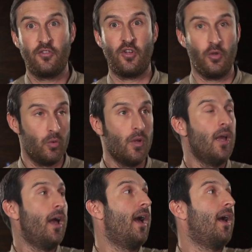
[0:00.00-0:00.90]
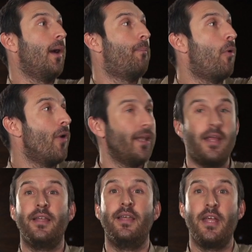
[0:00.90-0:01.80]
to a point
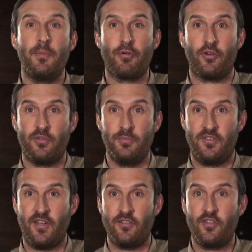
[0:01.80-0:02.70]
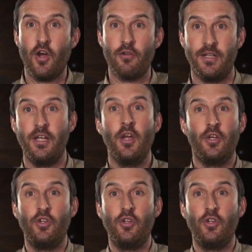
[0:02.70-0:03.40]
near Proxima Centauri,